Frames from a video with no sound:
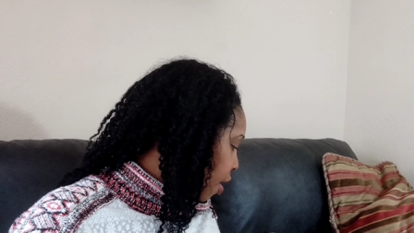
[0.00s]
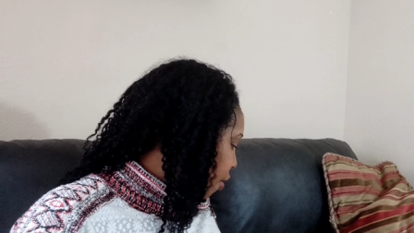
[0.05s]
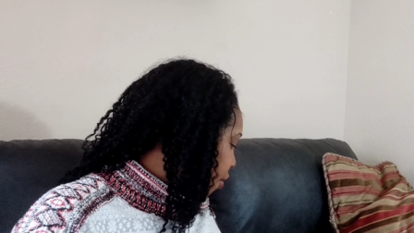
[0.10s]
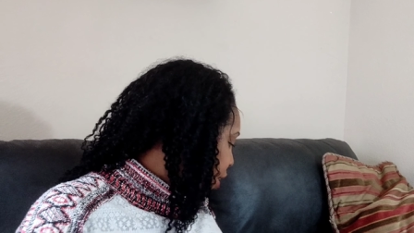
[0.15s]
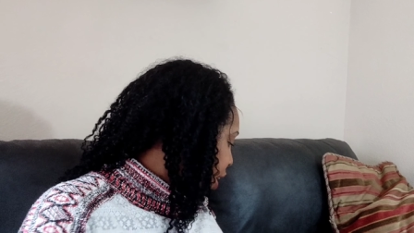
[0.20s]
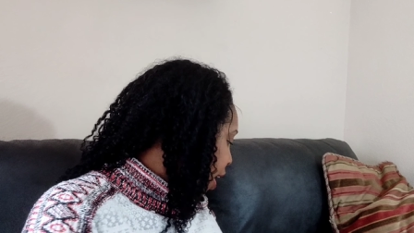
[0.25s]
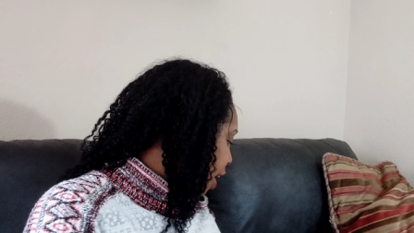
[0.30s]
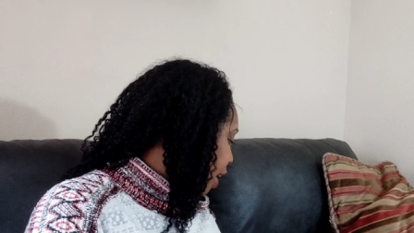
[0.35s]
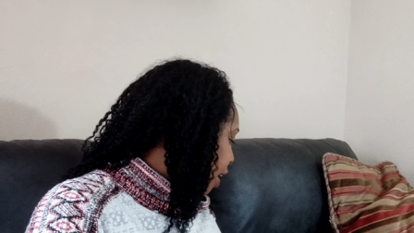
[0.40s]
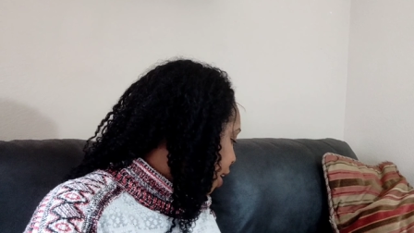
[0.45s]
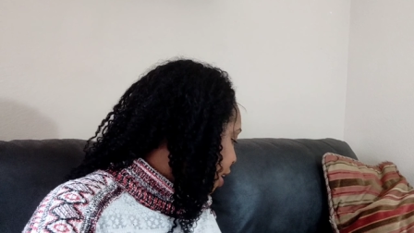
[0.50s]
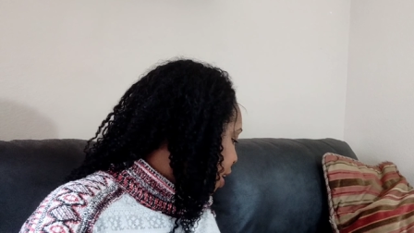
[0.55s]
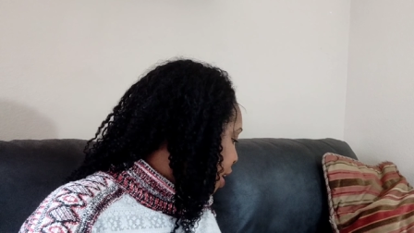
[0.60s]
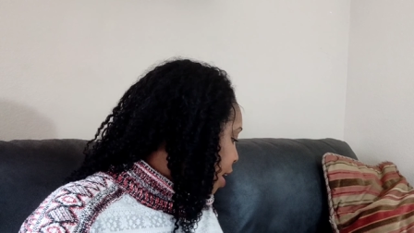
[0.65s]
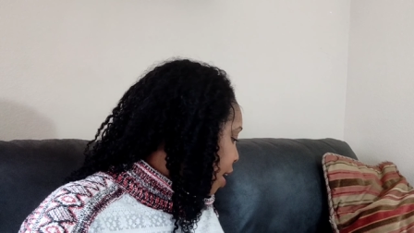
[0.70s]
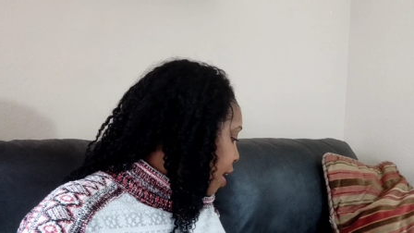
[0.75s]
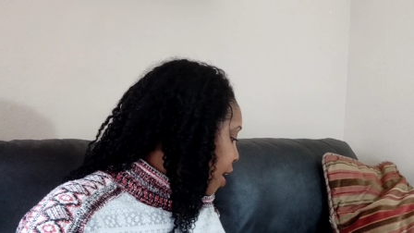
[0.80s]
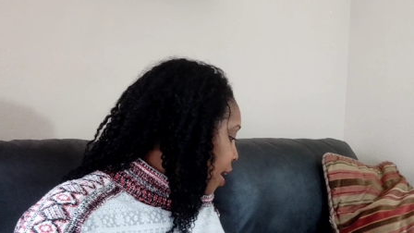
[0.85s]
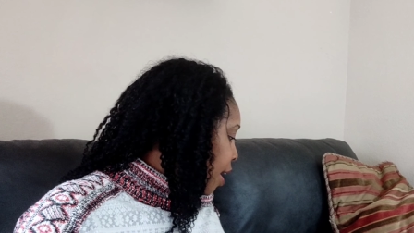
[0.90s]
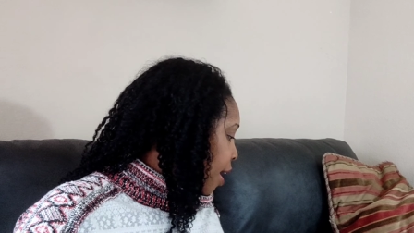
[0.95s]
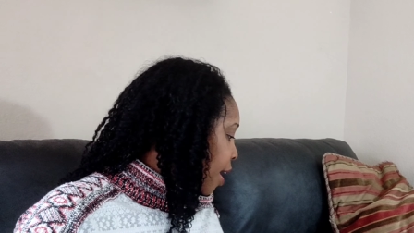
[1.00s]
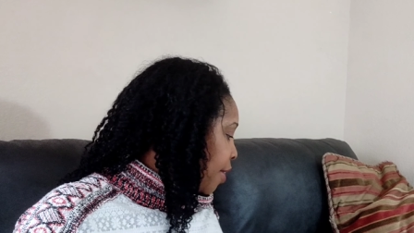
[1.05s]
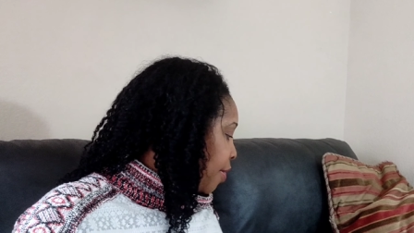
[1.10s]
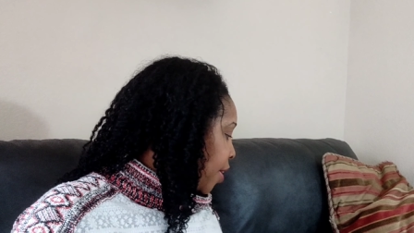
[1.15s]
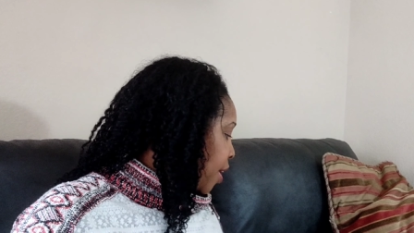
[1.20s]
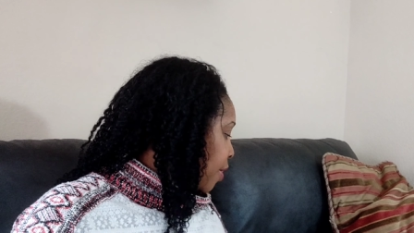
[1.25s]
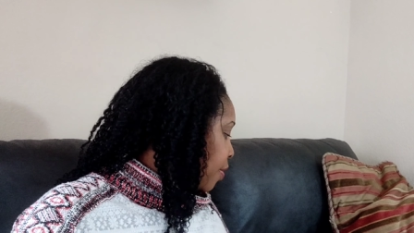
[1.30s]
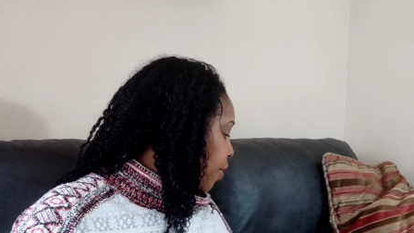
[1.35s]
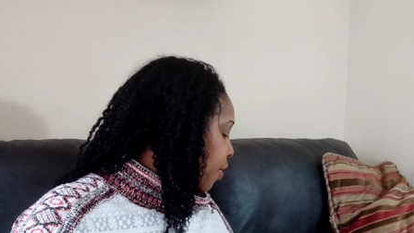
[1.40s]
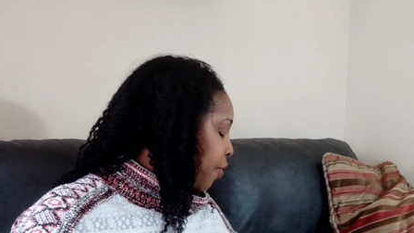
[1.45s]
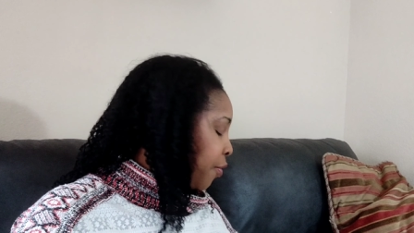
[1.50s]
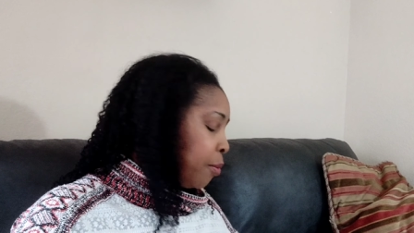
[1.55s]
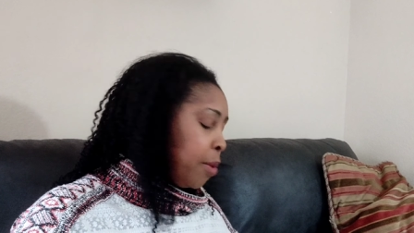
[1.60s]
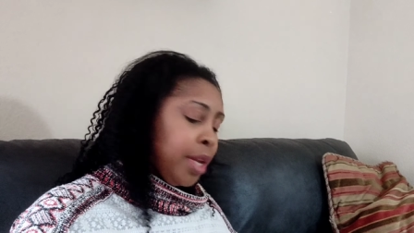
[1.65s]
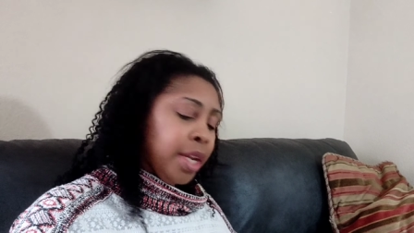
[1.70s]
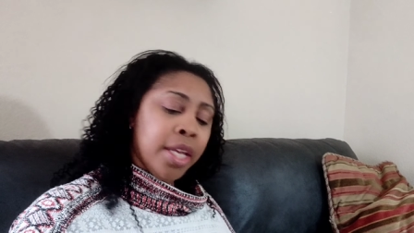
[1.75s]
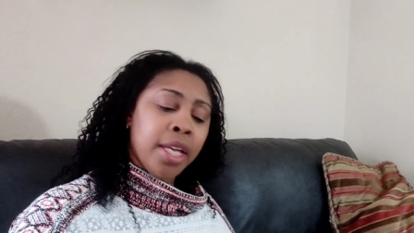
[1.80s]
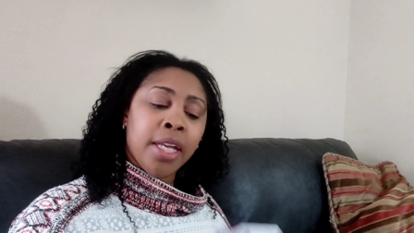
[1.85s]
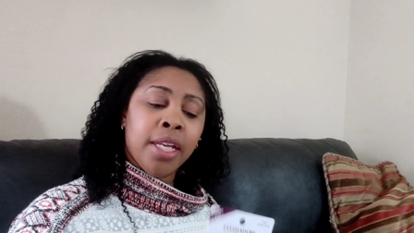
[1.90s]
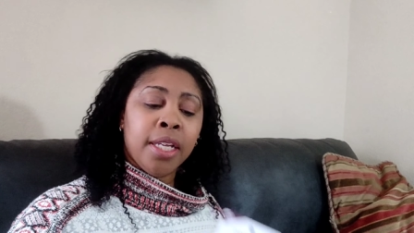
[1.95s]
Okay, and then this
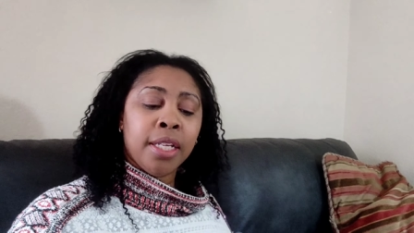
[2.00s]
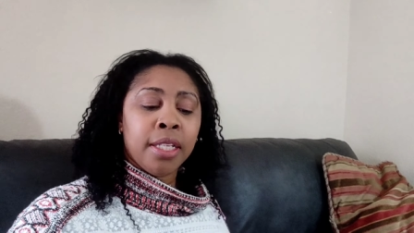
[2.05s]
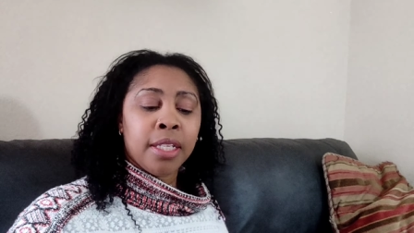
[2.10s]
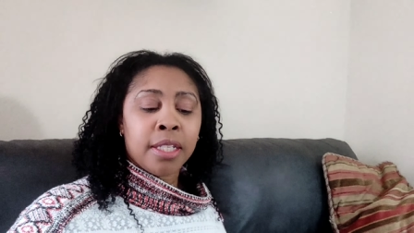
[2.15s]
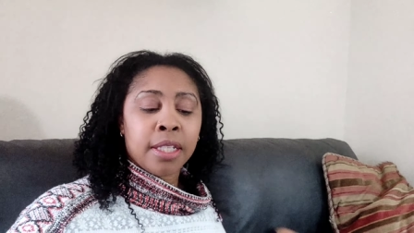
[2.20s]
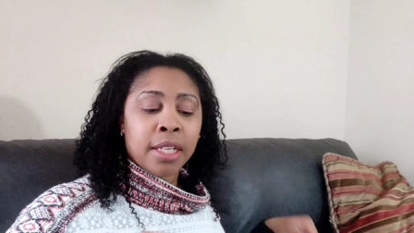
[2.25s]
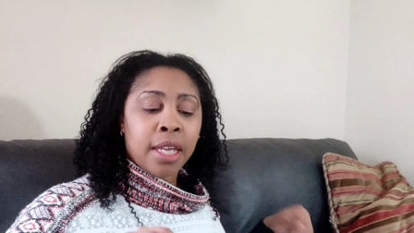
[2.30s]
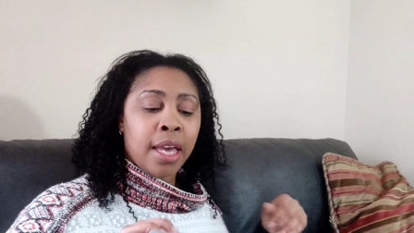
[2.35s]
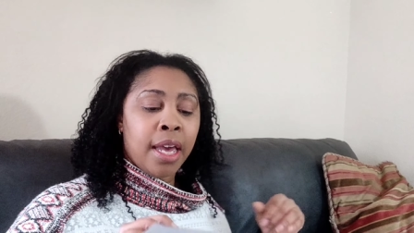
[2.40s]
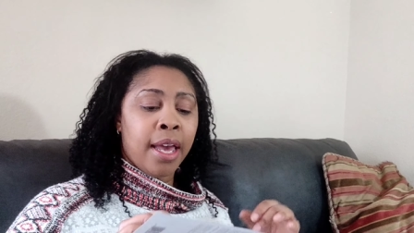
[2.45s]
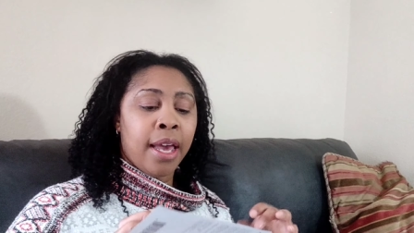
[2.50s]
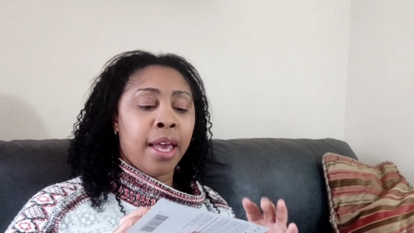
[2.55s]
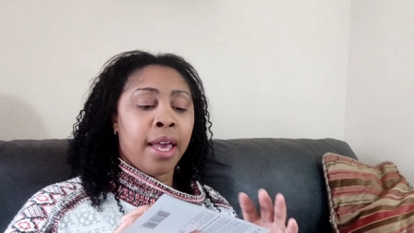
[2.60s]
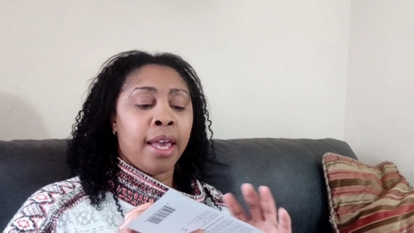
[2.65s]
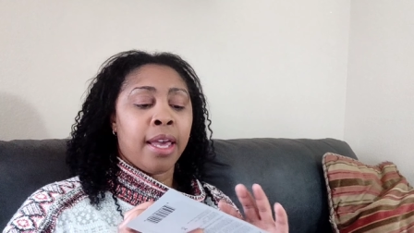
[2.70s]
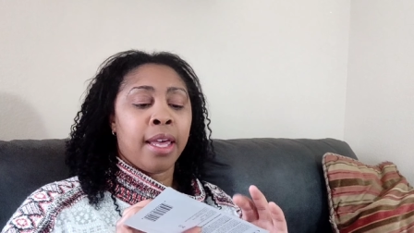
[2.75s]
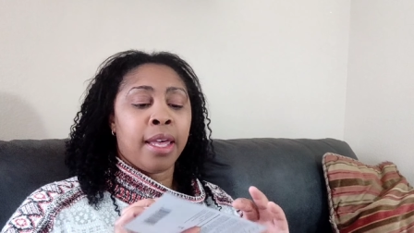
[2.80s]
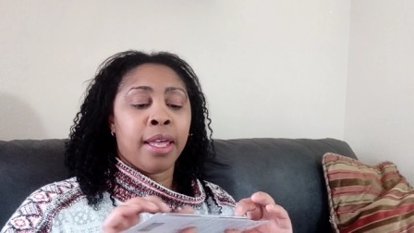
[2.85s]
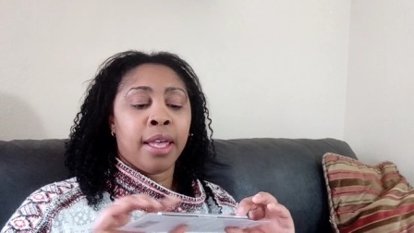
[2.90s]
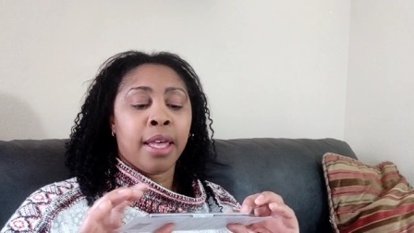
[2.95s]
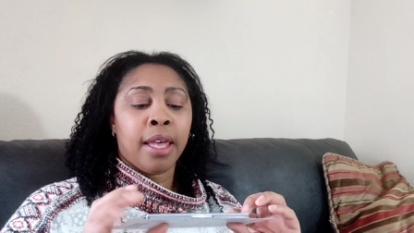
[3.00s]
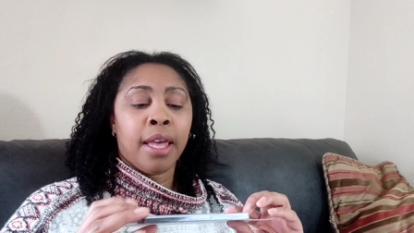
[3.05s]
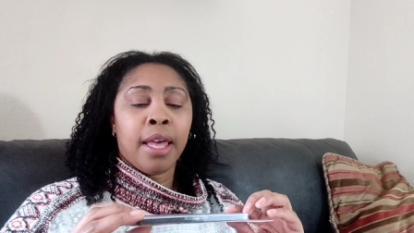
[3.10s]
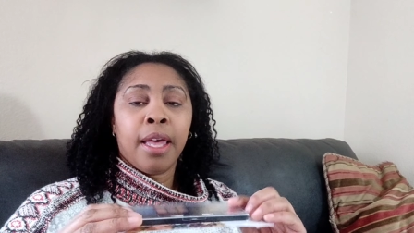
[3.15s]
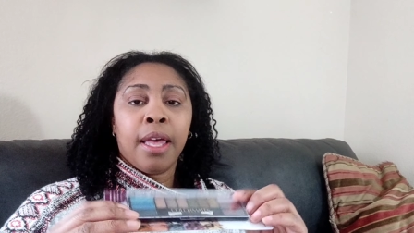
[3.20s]
one is a